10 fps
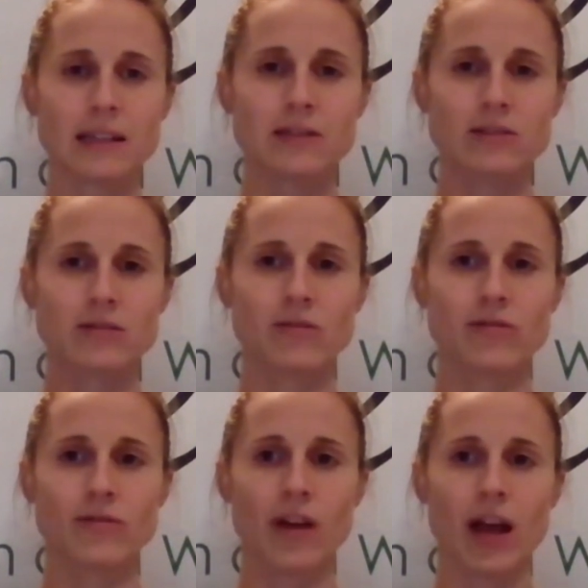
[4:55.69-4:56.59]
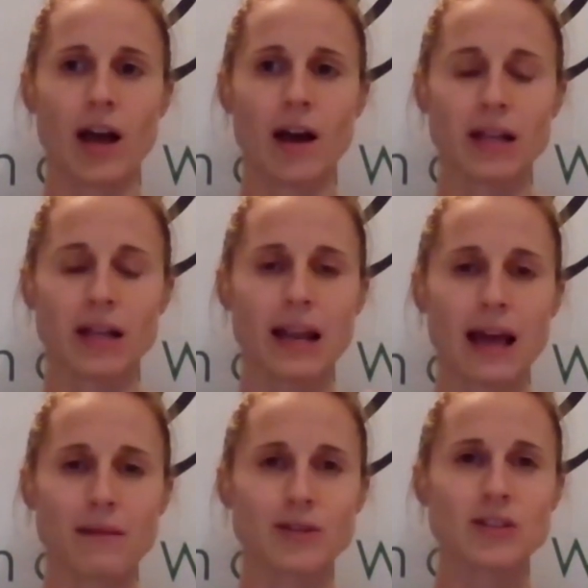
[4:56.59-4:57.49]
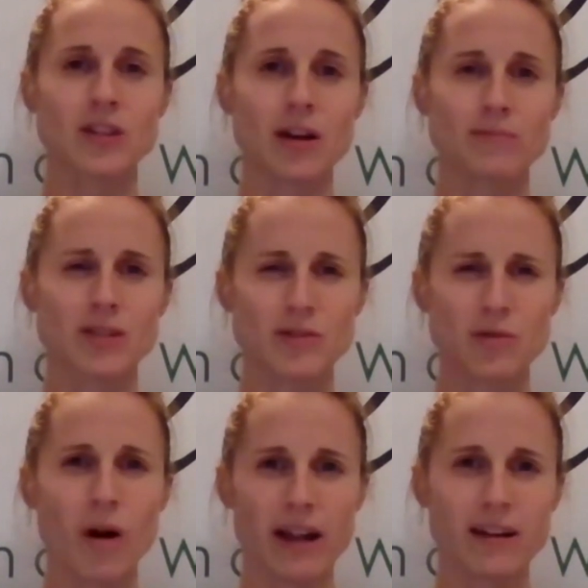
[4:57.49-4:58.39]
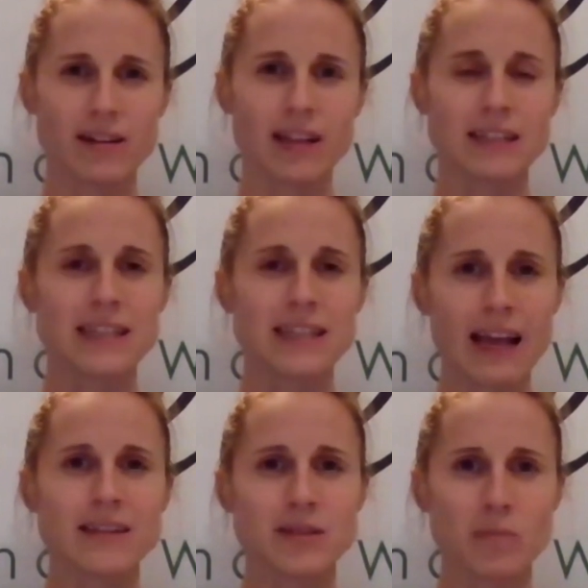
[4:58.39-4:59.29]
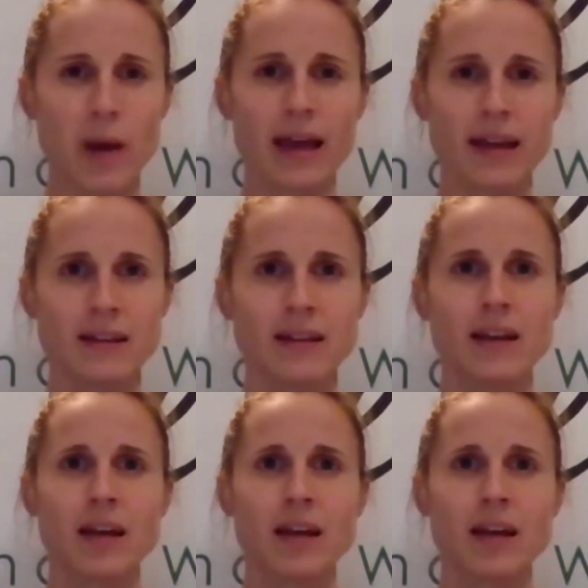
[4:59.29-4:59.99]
sort of in layman's terms as quite intense pain,